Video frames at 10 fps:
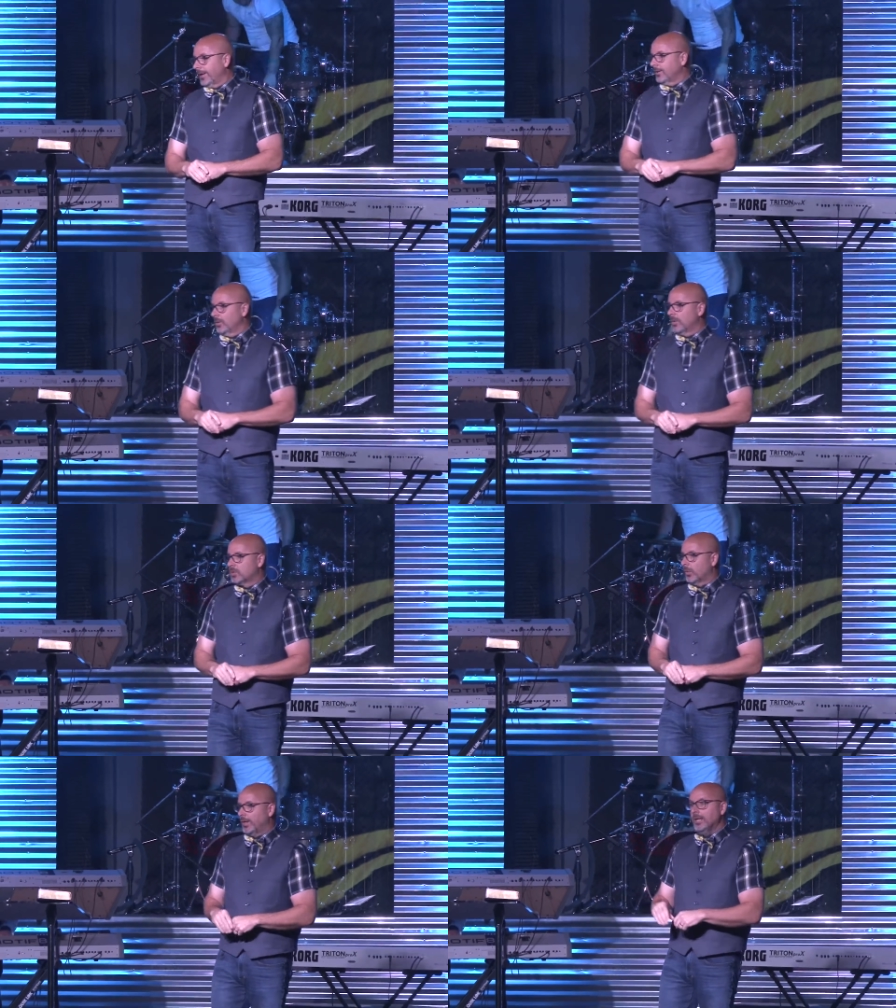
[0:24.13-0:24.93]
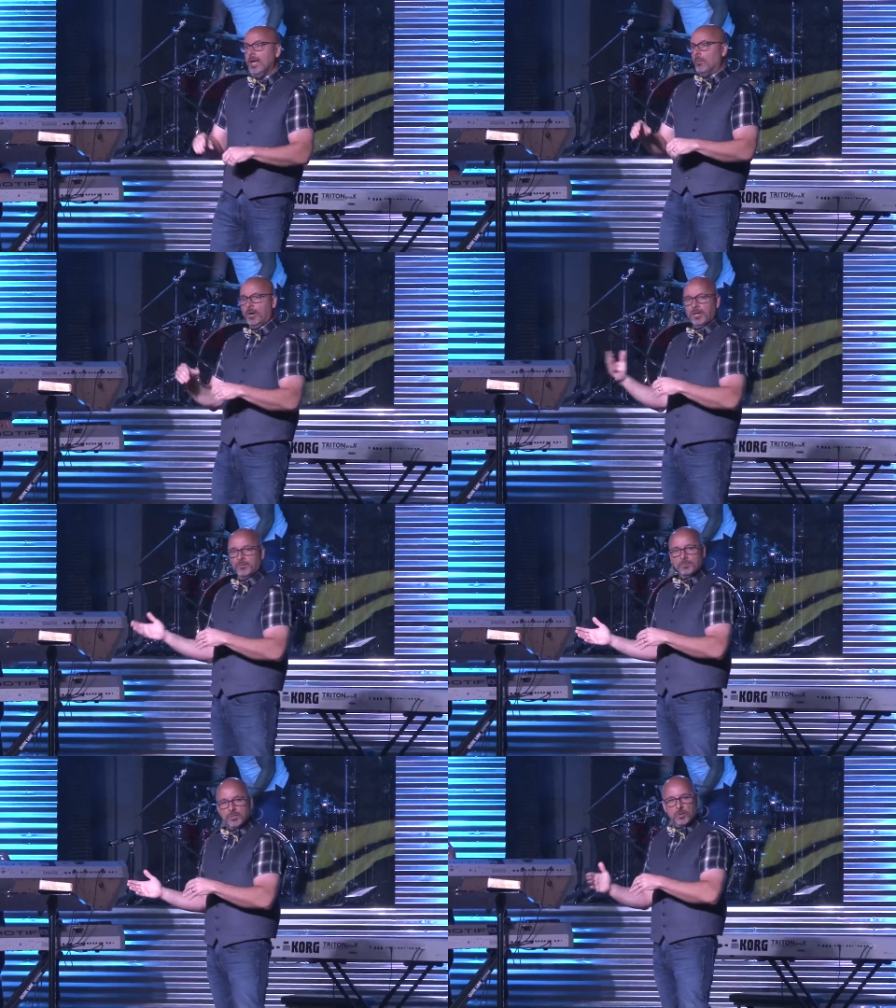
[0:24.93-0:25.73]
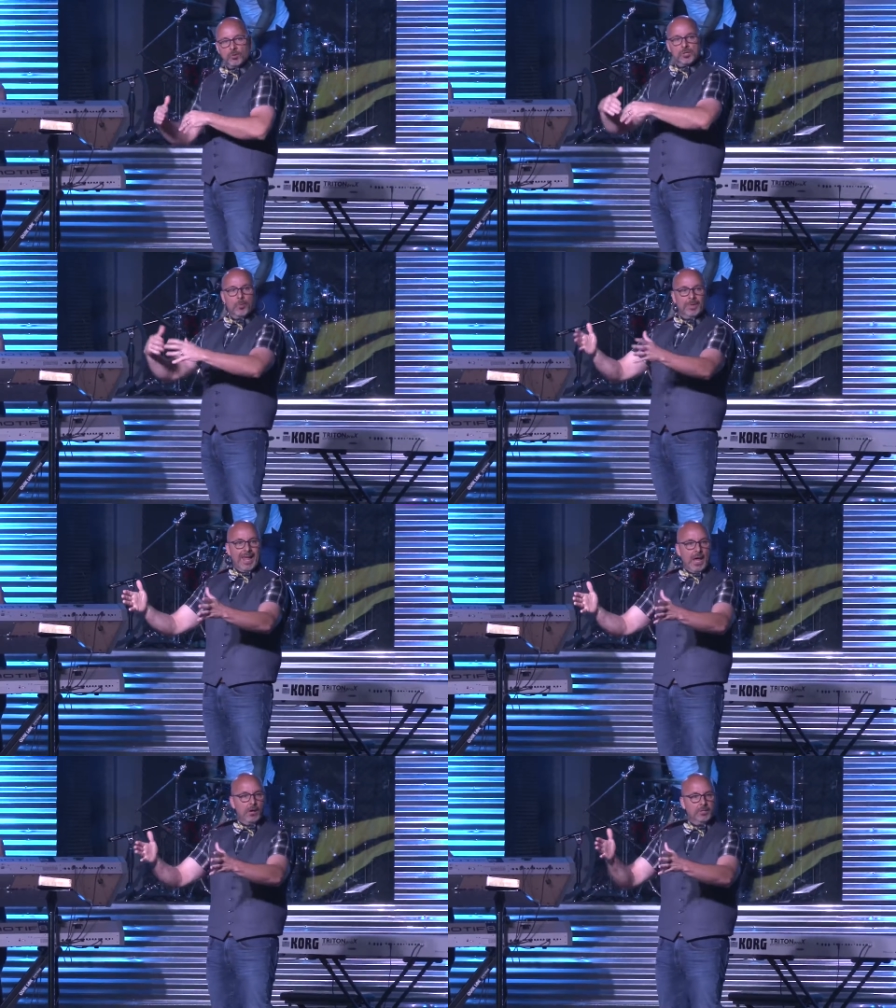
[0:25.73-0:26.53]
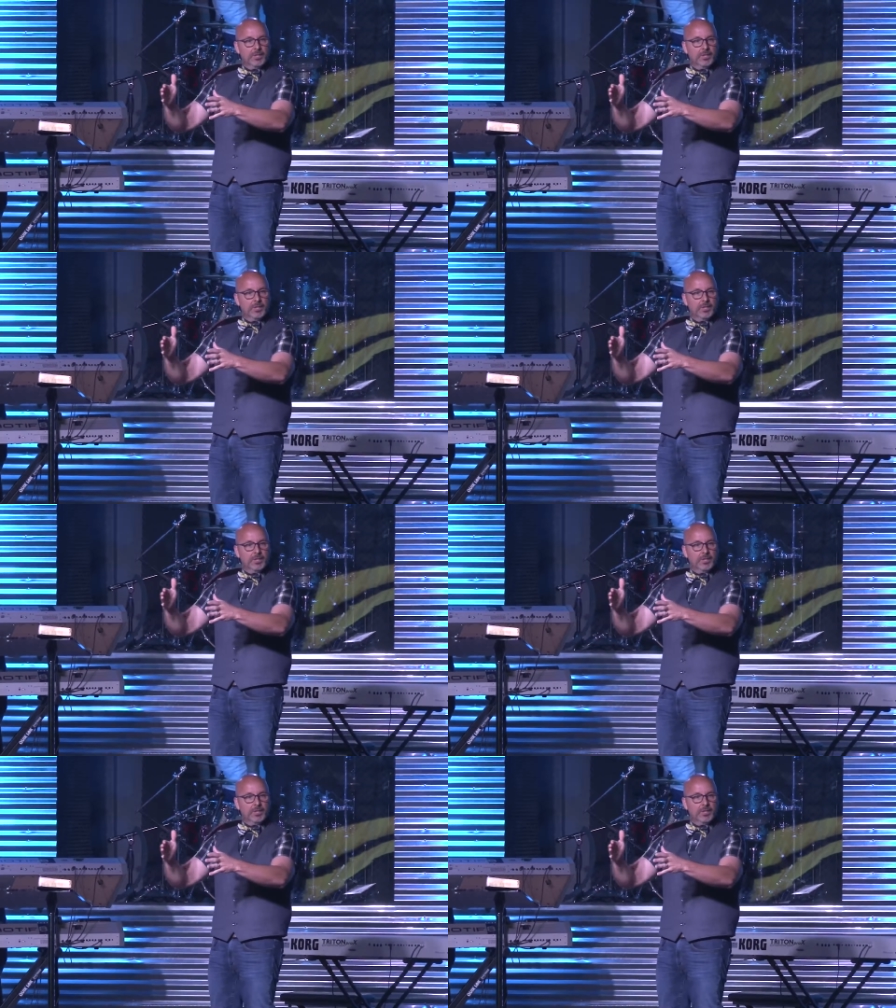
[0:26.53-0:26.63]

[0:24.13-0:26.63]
I don't know which one. One of them, the doors open out,